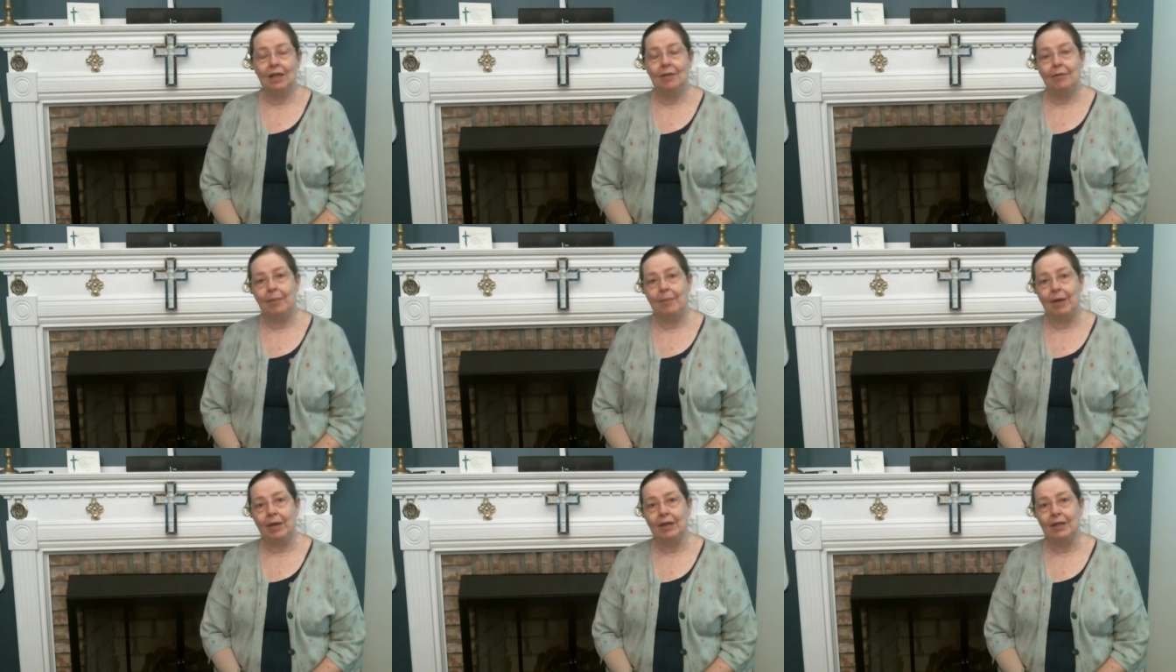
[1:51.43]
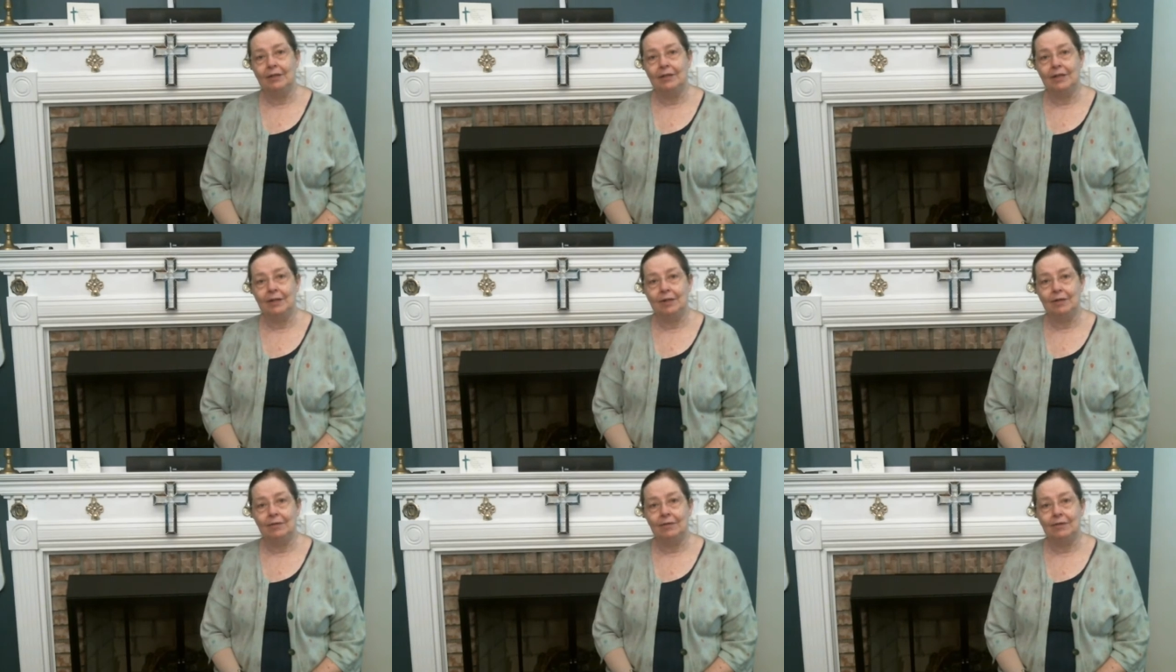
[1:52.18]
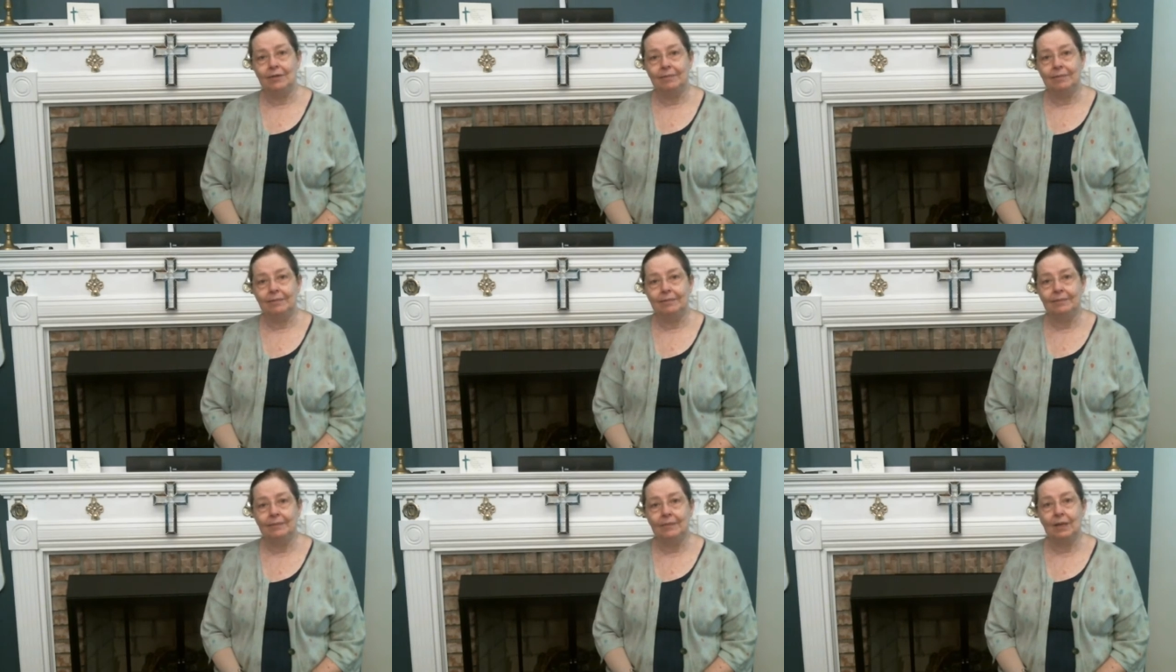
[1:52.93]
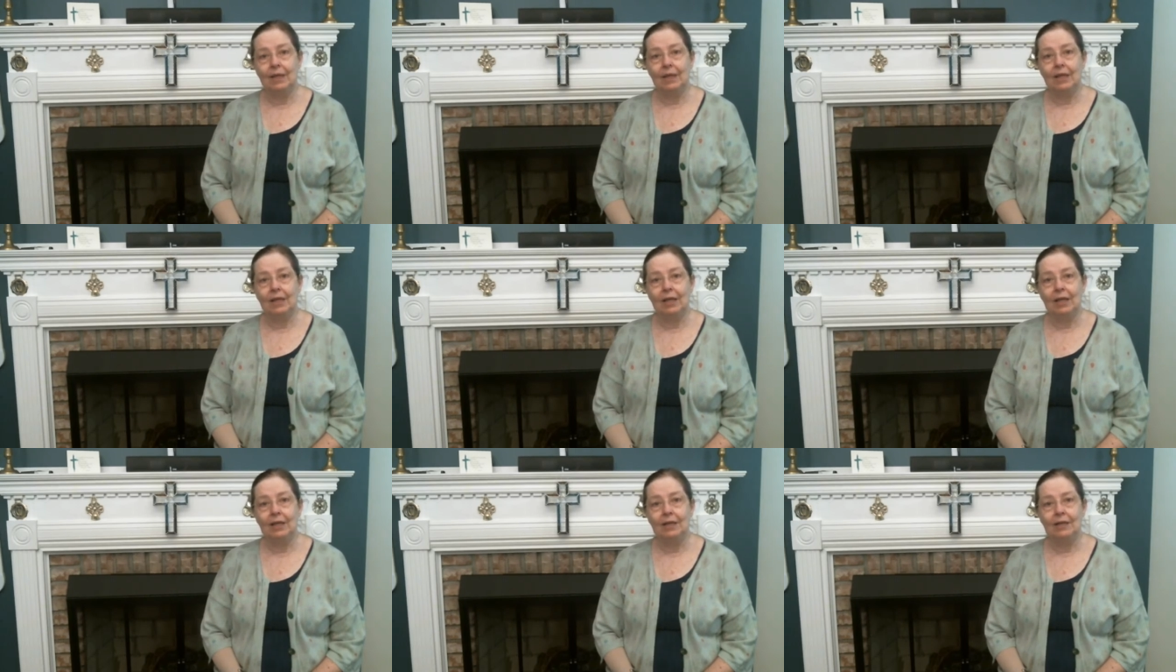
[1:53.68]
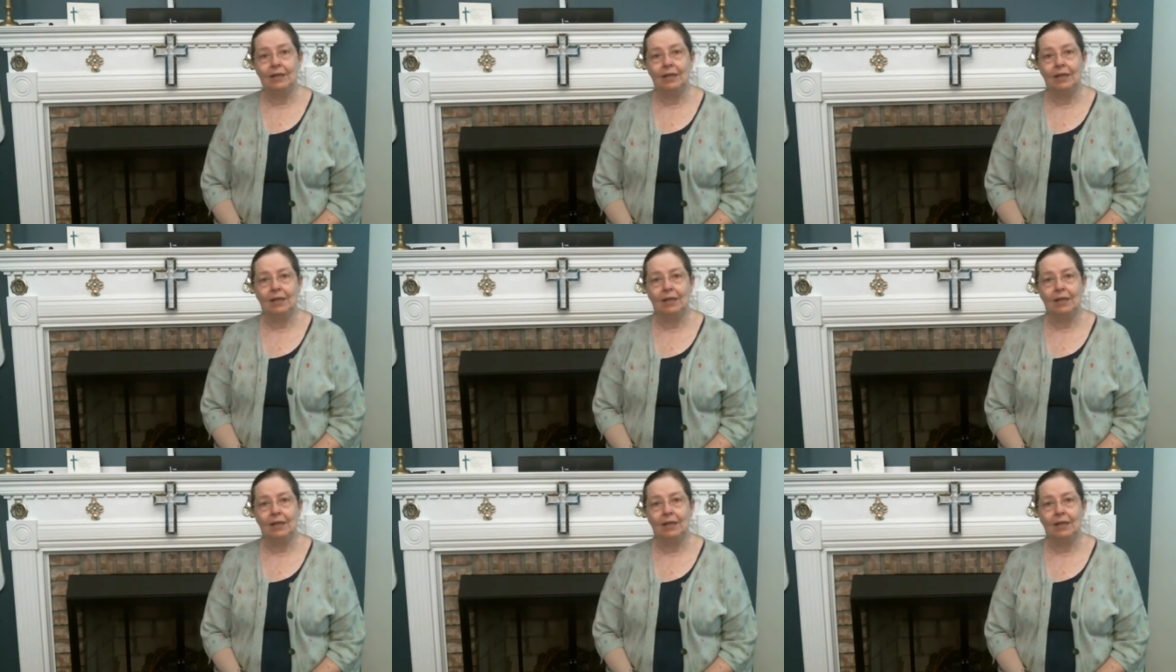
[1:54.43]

The rabbi continued, It